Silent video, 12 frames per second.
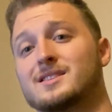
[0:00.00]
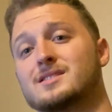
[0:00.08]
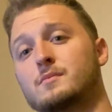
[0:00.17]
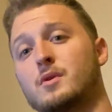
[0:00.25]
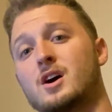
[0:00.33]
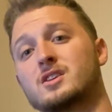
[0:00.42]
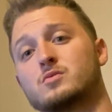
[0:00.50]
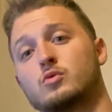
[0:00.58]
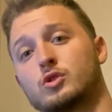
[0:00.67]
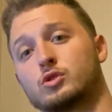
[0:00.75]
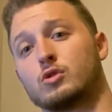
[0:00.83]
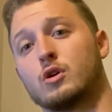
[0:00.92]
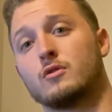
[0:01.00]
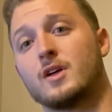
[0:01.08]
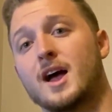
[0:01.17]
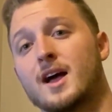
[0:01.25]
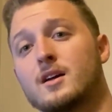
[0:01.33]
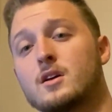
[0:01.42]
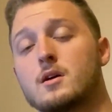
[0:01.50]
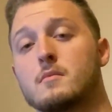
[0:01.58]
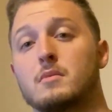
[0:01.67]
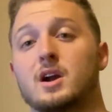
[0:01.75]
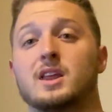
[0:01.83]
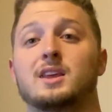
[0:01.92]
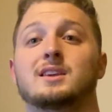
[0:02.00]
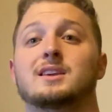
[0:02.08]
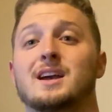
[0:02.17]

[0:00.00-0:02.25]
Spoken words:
Is it possible to grow that money?